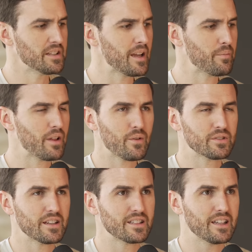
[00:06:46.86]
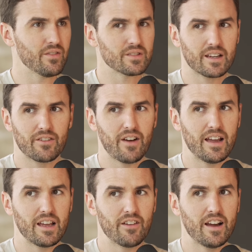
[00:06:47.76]
the example I always like to give is like, if
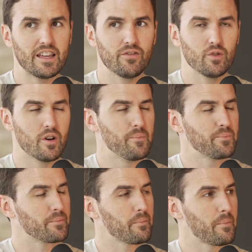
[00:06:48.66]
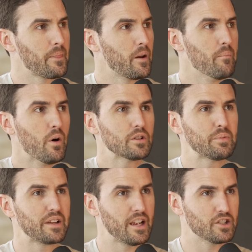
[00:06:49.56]
I, if I gave you a, a
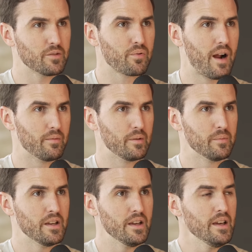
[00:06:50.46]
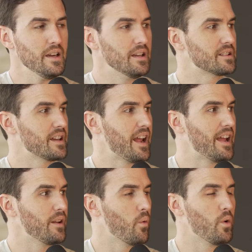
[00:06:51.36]
multiplication problem and said,
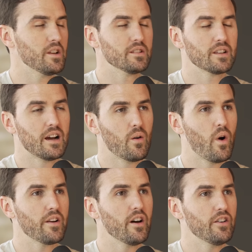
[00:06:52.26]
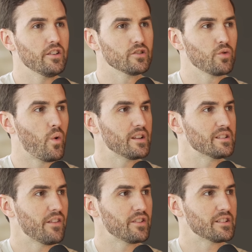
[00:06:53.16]
hey, what is uh, one hundred
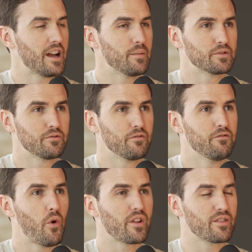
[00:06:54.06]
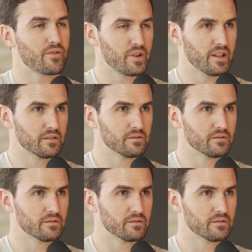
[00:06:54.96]
twenty-seven times forty-three?